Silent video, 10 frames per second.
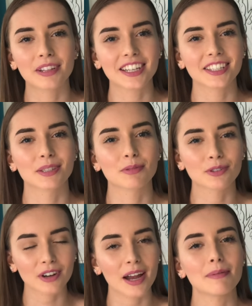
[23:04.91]
Please
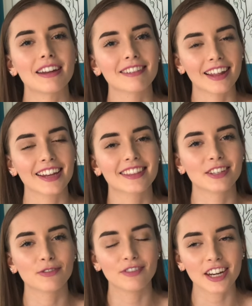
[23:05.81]
subscribe and like
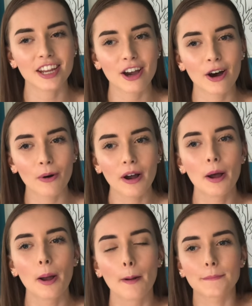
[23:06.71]
this video,
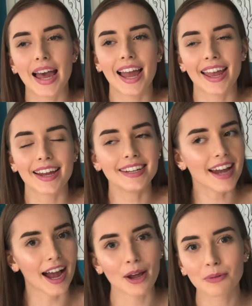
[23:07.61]
and
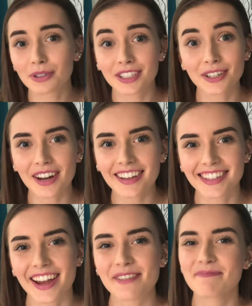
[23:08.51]
I will see you next
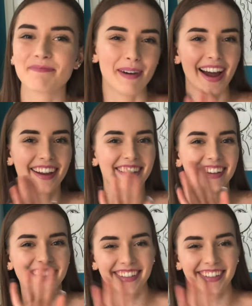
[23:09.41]
time. Bye.